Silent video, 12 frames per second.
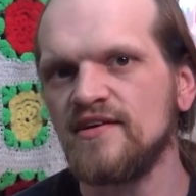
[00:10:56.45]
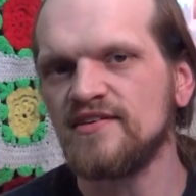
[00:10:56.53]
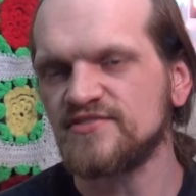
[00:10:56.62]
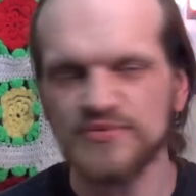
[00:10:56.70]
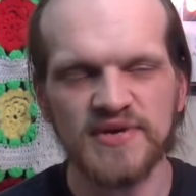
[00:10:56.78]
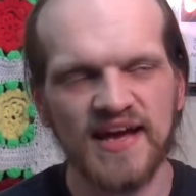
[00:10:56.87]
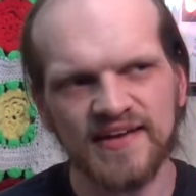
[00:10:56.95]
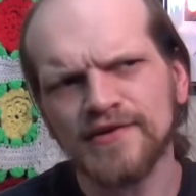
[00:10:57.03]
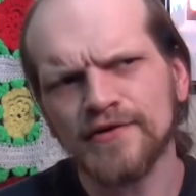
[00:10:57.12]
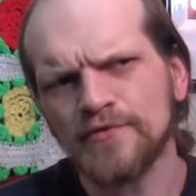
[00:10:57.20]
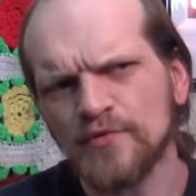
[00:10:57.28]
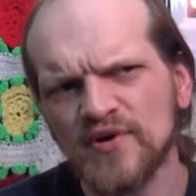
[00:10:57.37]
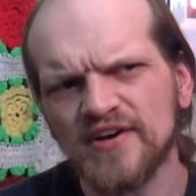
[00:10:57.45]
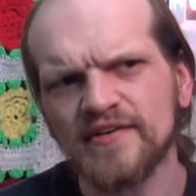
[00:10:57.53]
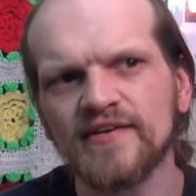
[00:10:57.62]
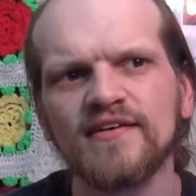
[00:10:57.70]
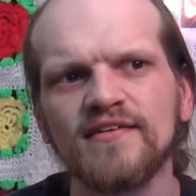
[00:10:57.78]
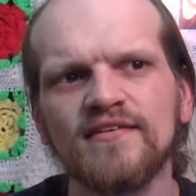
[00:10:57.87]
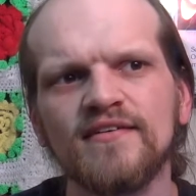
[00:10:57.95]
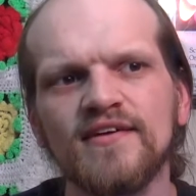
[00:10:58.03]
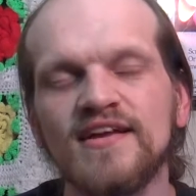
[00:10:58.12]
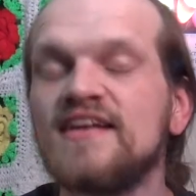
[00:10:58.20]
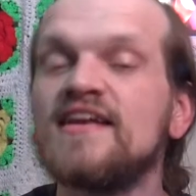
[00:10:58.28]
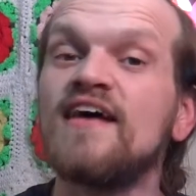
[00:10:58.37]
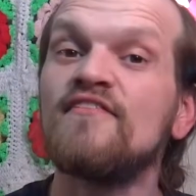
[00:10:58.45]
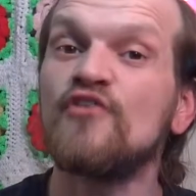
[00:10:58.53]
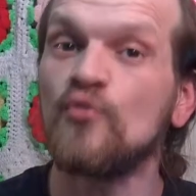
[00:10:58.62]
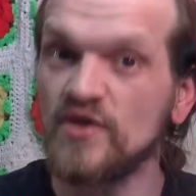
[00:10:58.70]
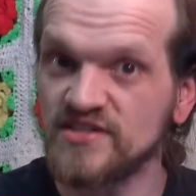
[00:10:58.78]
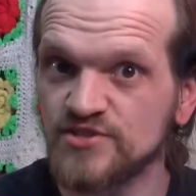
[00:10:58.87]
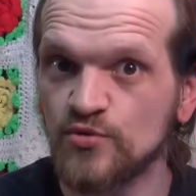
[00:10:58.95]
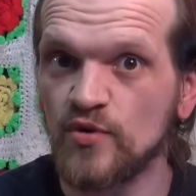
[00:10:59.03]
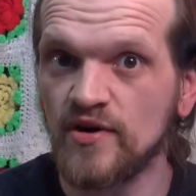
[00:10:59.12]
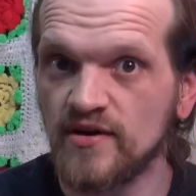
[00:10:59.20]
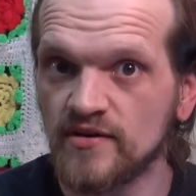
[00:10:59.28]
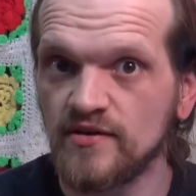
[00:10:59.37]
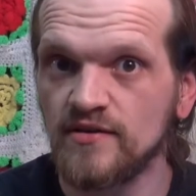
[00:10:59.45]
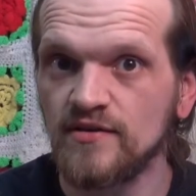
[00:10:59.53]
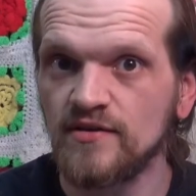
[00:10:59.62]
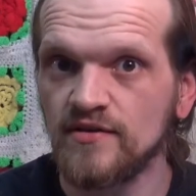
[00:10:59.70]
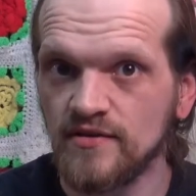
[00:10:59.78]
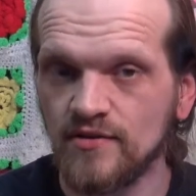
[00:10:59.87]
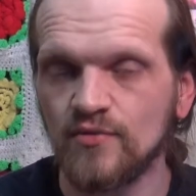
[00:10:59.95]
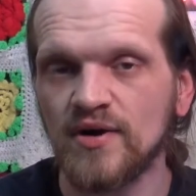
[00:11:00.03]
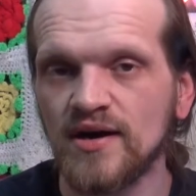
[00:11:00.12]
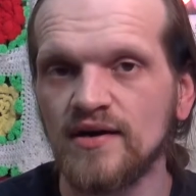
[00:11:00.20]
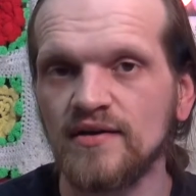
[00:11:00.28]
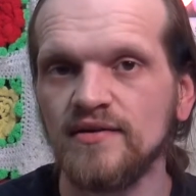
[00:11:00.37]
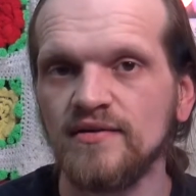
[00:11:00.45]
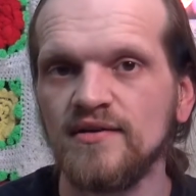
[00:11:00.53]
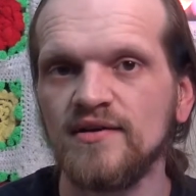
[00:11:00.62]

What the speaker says: So he had to go to work, never went to work. You know why?